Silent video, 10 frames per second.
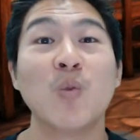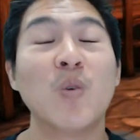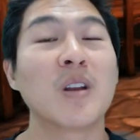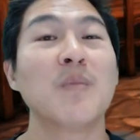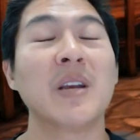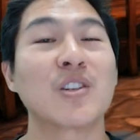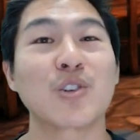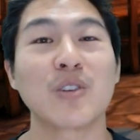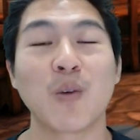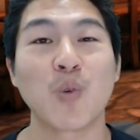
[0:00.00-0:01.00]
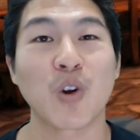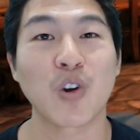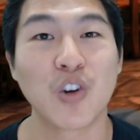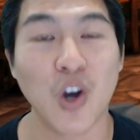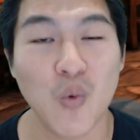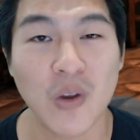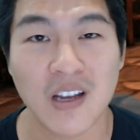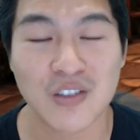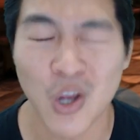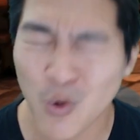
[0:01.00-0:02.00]
We want to make sure that we're
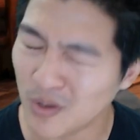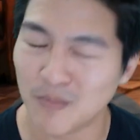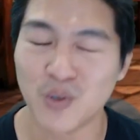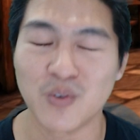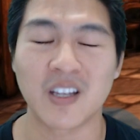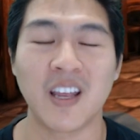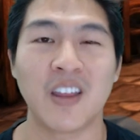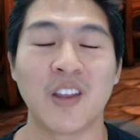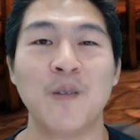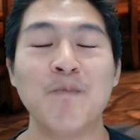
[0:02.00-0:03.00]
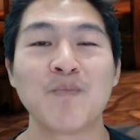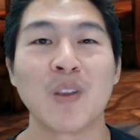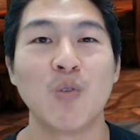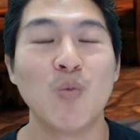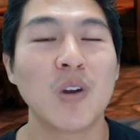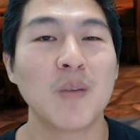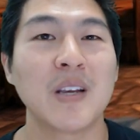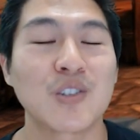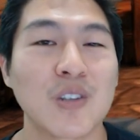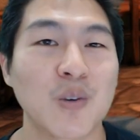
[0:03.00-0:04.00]
going to the moon together. We want to
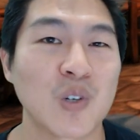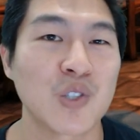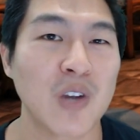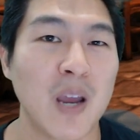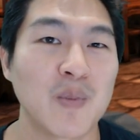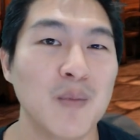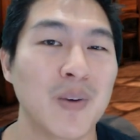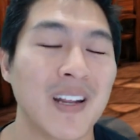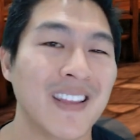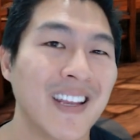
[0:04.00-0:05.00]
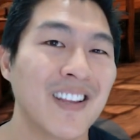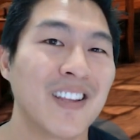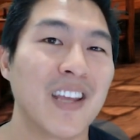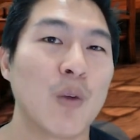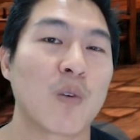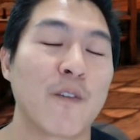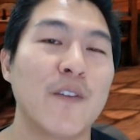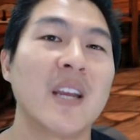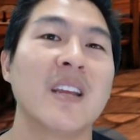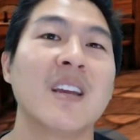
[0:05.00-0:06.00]
make sure that we're strapped in, but at the end of the day, we're
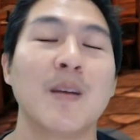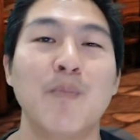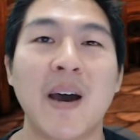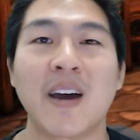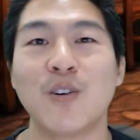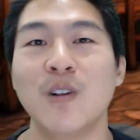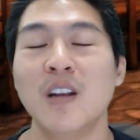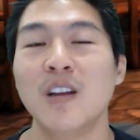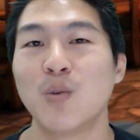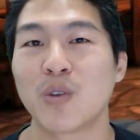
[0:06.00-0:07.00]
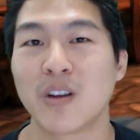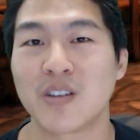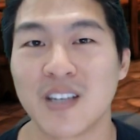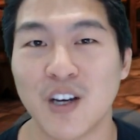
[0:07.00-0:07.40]
fighting a battle with